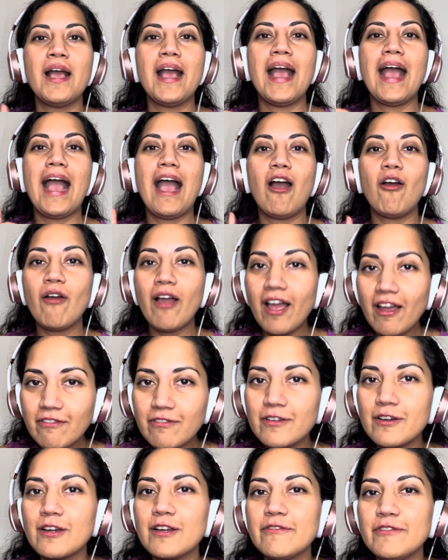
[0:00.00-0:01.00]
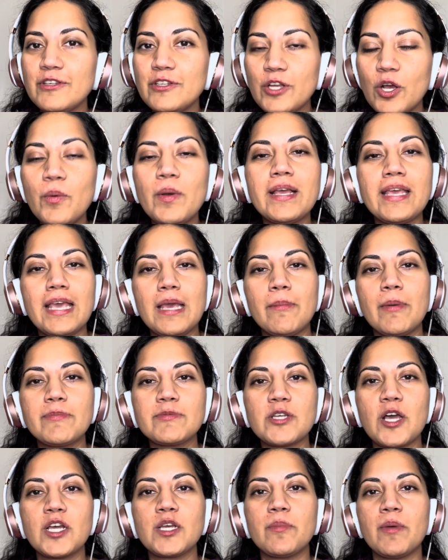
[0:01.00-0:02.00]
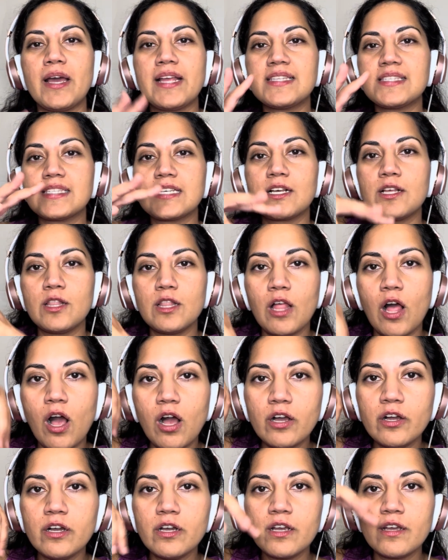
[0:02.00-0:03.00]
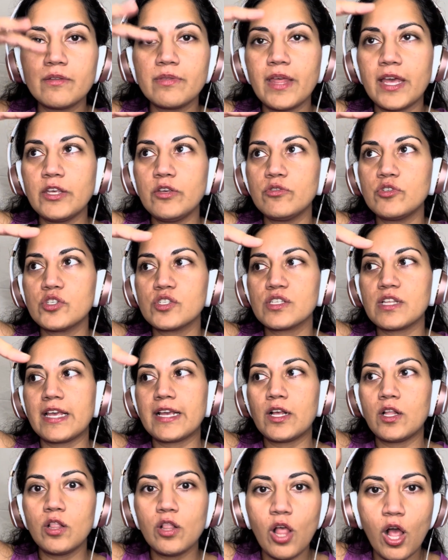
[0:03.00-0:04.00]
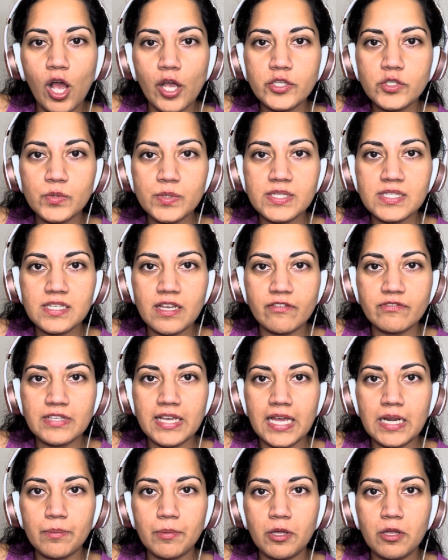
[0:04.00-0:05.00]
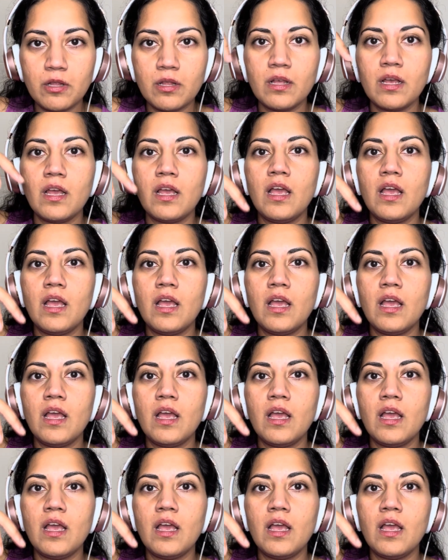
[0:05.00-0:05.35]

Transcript: However, if you know what game I'm talking about, it's the claw hook that you just like claw into a stuffed animal.